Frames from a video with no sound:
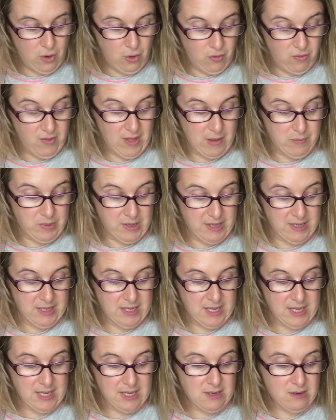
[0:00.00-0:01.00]
on that
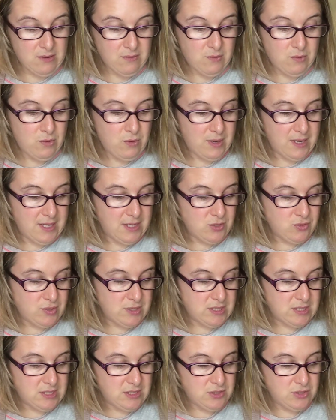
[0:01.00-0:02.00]
blanket, and I'm quite
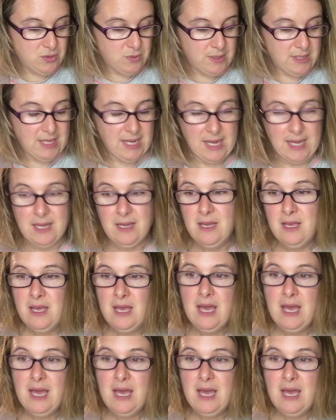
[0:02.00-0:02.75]
interested in doing that.